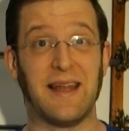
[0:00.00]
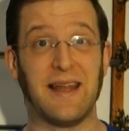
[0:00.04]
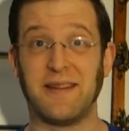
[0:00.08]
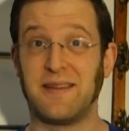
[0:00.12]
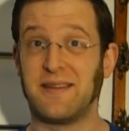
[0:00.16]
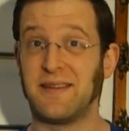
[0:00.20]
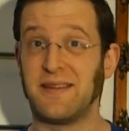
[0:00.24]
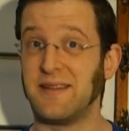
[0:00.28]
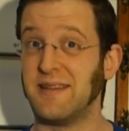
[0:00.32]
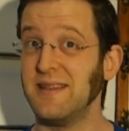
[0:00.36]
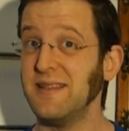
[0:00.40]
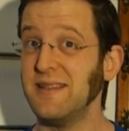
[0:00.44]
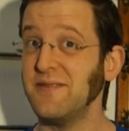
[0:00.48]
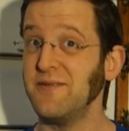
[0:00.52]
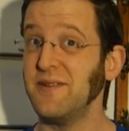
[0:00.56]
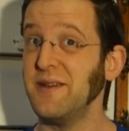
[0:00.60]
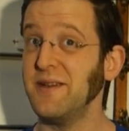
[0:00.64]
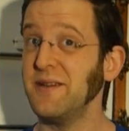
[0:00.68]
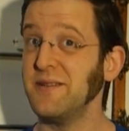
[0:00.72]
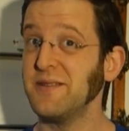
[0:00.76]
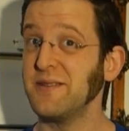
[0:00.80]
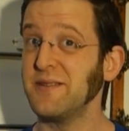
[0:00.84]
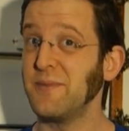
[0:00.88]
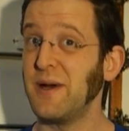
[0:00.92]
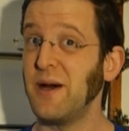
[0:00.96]
and this
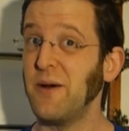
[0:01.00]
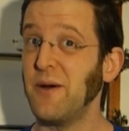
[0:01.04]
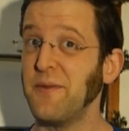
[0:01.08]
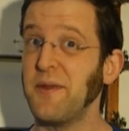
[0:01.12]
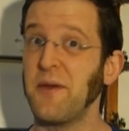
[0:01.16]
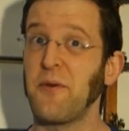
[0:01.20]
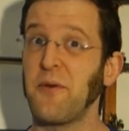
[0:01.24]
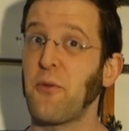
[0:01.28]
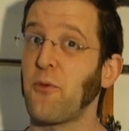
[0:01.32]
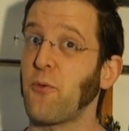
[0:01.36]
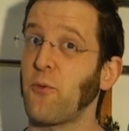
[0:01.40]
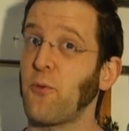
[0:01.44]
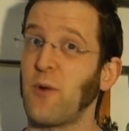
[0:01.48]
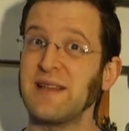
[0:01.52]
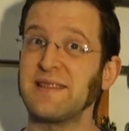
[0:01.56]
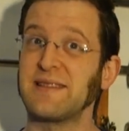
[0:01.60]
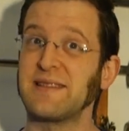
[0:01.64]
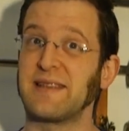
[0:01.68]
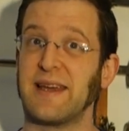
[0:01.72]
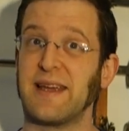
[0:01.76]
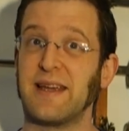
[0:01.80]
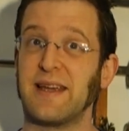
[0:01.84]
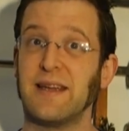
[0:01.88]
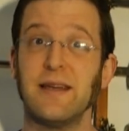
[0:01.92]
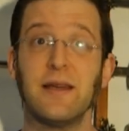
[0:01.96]
video is about
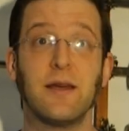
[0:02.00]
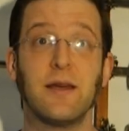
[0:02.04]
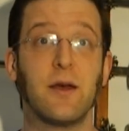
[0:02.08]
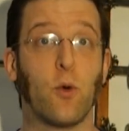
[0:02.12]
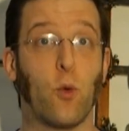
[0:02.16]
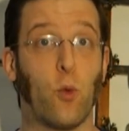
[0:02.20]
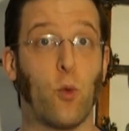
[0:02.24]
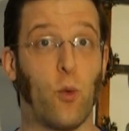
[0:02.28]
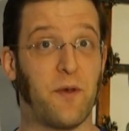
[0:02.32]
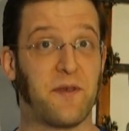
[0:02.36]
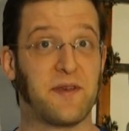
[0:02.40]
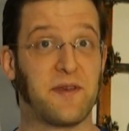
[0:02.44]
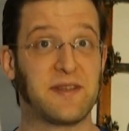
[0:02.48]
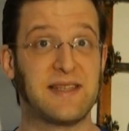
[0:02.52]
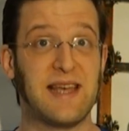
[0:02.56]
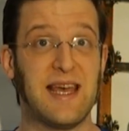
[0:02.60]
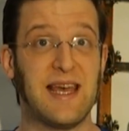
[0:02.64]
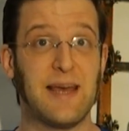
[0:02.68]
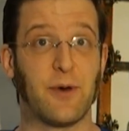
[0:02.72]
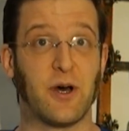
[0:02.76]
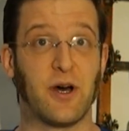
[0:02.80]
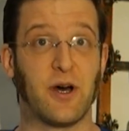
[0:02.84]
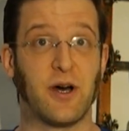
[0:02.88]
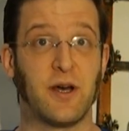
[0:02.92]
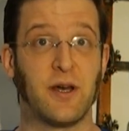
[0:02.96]
thrusting with a
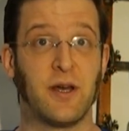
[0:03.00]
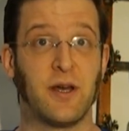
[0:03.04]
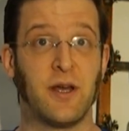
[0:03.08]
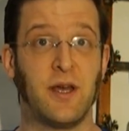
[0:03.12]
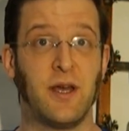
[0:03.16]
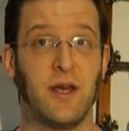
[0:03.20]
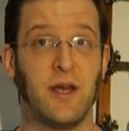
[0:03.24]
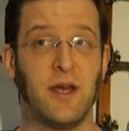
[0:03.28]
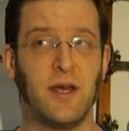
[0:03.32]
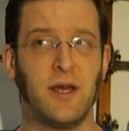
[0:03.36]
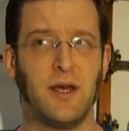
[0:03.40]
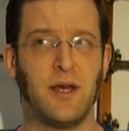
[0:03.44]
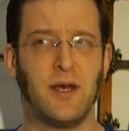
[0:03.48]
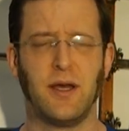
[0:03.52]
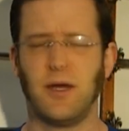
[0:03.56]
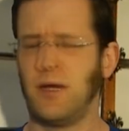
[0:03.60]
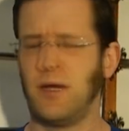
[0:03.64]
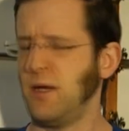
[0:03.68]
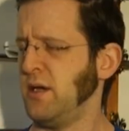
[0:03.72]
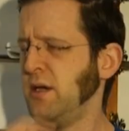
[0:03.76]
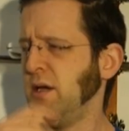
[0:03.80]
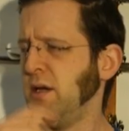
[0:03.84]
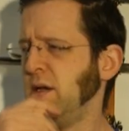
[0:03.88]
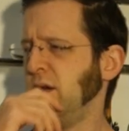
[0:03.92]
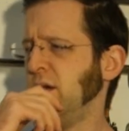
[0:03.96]
saber.
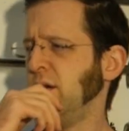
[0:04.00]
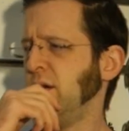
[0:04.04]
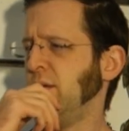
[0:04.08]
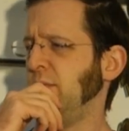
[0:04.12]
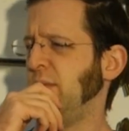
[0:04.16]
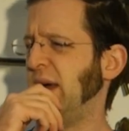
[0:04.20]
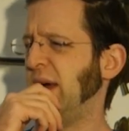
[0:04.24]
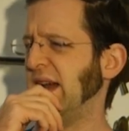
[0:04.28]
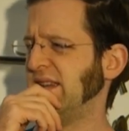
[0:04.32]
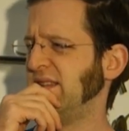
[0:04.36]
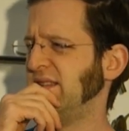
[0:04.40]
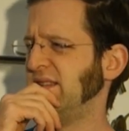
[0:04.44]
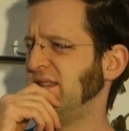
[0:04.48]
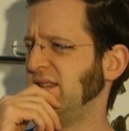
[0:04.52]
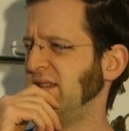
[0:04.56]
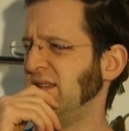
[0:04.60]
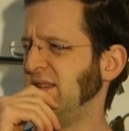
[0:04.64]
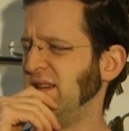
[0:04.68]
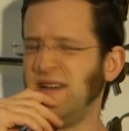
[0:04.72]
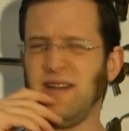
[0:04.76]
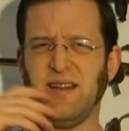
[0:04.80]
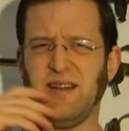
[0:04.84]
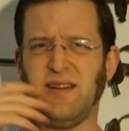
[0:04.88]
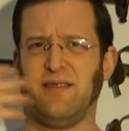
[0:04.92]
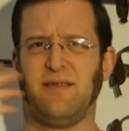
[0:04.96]
But
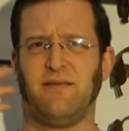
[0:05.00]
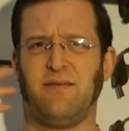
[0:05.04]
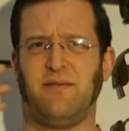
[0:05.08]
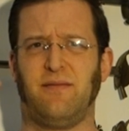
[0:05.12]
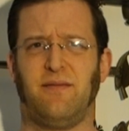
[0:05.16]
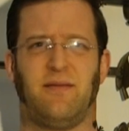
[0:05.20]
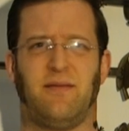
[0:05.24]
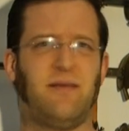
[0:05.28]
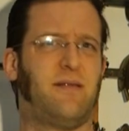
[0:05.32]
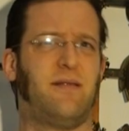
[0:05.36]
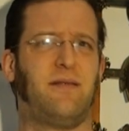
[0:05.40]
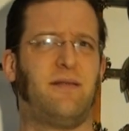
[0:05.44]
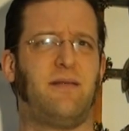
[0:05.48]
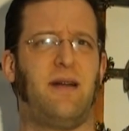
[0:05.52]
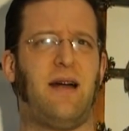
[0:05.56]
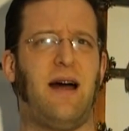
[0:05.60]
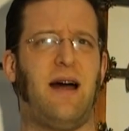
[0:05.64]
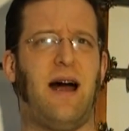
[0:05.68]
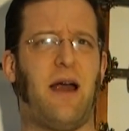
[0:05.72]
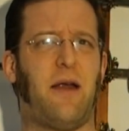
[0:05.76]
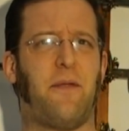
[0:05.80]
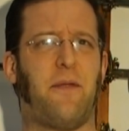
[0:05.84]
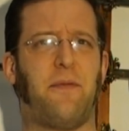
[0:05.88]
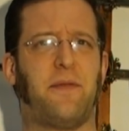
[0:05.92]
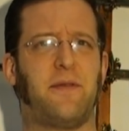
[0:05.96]
uh,
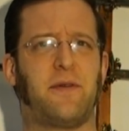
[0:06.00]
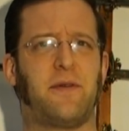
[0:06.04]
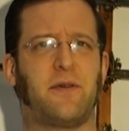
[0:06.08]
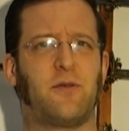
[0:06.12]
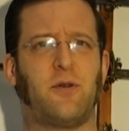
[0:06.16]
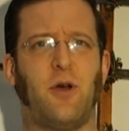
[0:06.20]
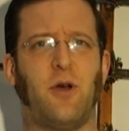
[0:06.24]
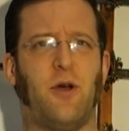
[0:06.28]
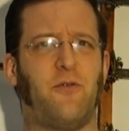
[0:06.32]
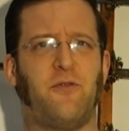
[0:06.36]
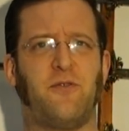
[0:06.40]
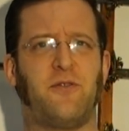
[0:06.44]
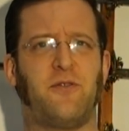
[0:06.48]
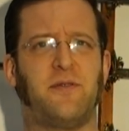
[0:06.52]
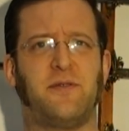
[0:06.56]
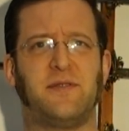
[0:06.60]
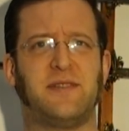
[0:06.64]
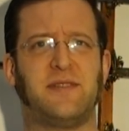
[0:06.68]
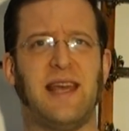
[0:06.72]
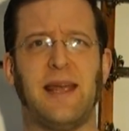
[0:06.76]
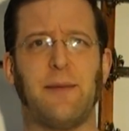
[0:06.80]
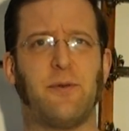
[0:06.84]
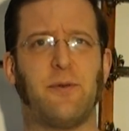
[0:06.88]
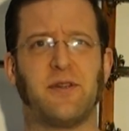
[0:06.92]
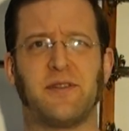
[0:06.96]
aren't curved
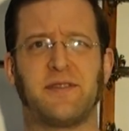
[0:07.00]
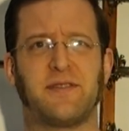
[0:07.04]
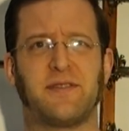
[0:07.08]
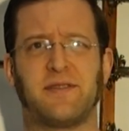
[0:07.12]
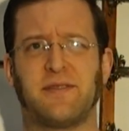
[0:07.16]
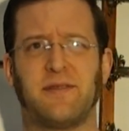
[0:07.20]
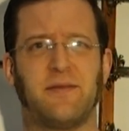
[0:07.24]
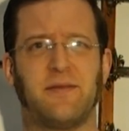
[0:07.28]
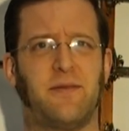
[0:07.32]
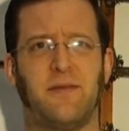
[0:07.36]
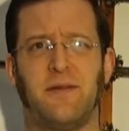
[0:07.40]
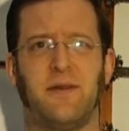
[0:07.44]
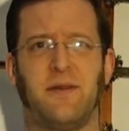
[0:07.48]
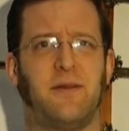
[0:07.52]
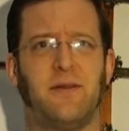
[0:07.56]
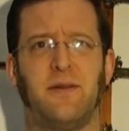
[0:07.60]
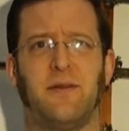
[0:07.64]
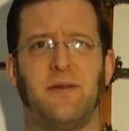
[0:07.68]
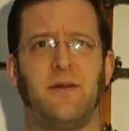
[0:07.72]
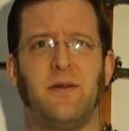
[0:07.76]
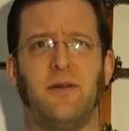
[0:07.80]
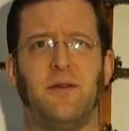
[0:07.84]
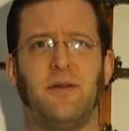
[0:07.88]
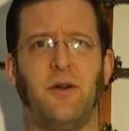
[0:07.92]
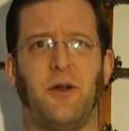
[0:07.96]
sabers
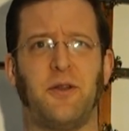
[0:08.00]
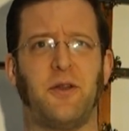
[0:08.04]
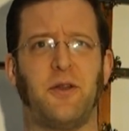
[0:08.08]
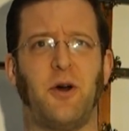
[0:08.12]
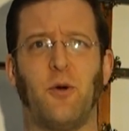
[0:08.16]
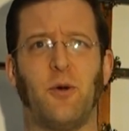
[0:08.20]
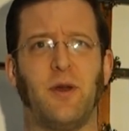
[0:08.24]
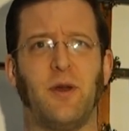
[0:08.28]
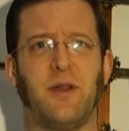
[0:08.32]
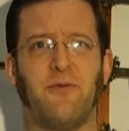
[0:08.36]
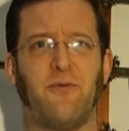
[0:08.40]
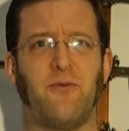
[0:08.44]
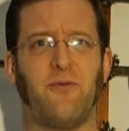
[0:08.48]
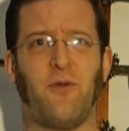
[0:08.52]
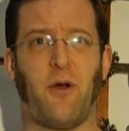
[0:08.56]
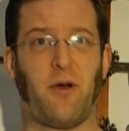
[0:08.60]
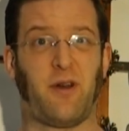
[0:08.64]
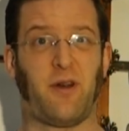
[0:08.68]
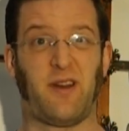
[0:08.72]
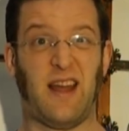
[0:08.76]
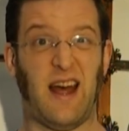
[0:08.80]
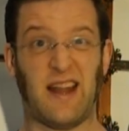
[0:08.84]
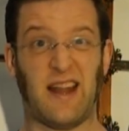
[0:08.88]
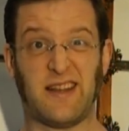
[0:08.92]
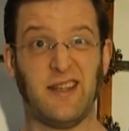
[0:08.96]
not only for
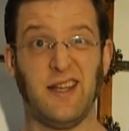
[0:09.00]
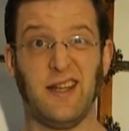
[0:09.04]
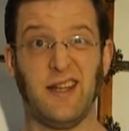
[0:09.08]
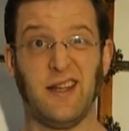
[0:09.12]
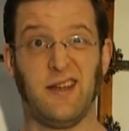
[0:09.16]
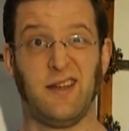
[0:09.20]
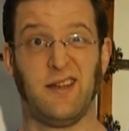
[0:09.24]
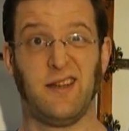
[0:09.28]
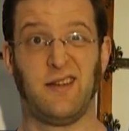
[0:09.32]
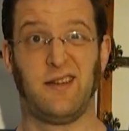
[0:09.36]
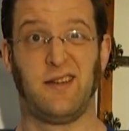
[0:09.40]
cutting?